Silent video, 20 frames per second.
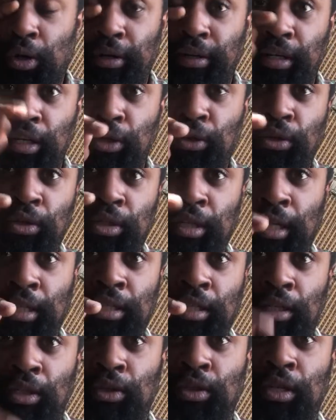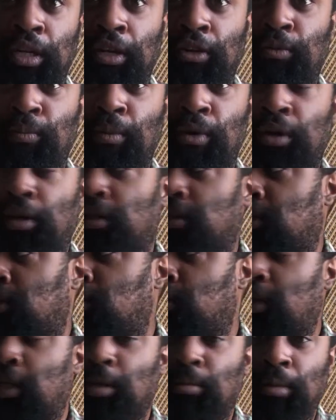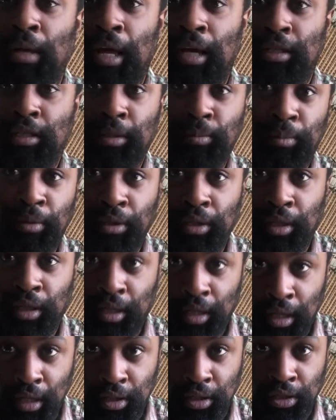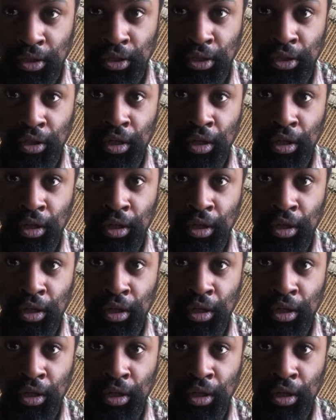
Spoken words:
Negroes, Latinos, and Native Americans, you keep locked up in your cages.